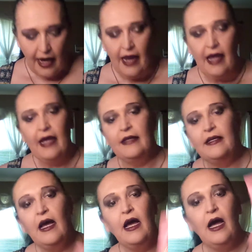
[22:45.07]

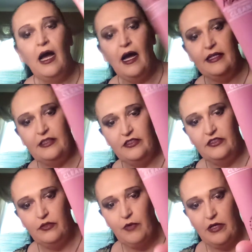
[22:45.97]
And I
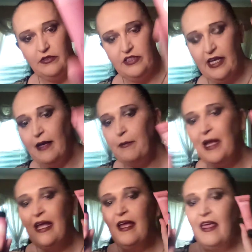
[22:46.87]
use the rose hip.
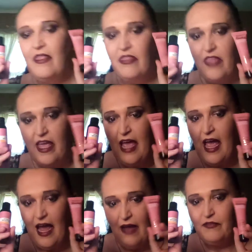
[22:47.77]
They
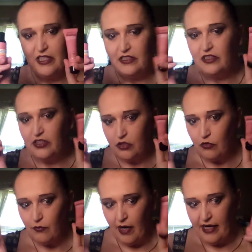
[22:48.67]
have this at
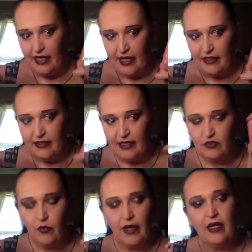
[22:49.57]
the Rite Aid.
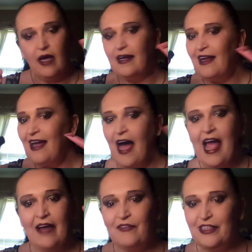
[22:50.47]
That's where I got it. I
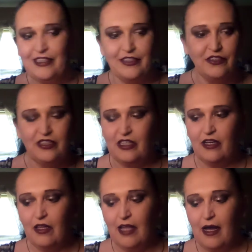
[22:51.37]
haven't used it
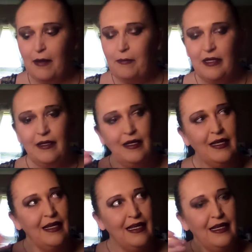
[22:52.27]
all up.
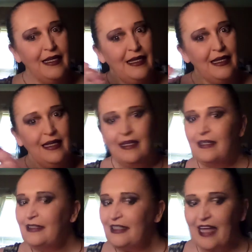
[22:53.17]

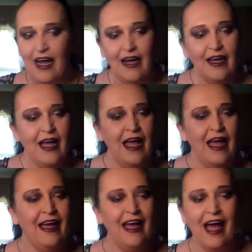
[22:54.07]
Yeah, I
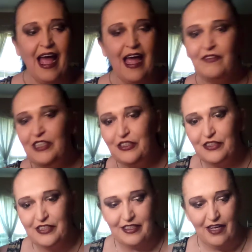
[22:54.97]
haven't
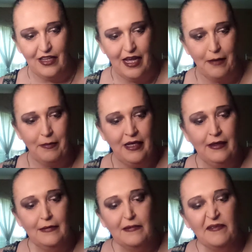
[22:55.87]
used it all up.
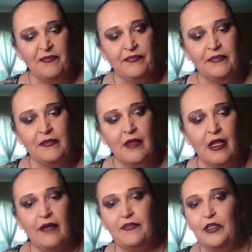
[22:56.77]

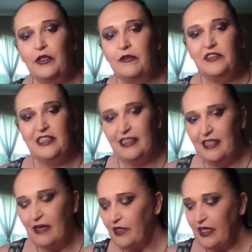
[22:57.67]
If you've seen
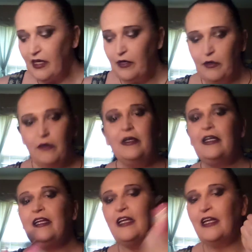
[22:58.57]
that video,
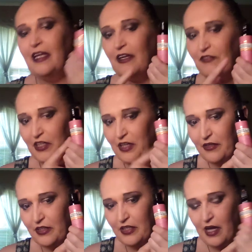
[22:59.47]
if you
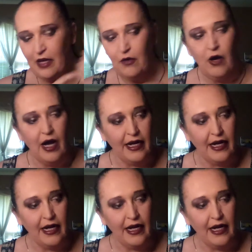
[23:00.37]
know, you know,